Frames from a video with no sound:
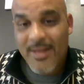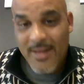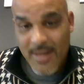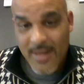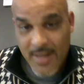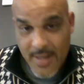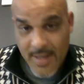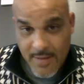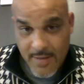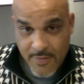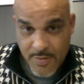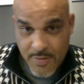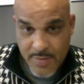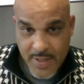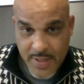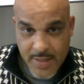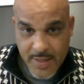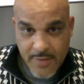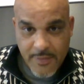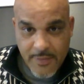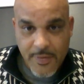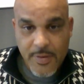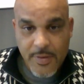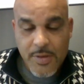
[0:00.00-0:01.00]
the
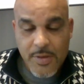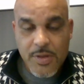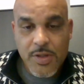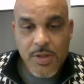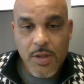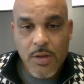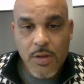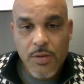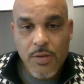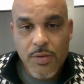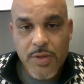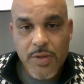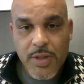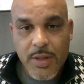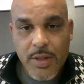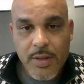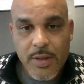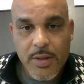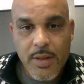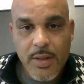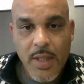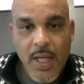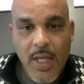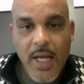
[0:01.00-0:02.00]
government for the
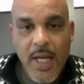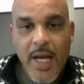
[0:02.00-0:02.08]
solution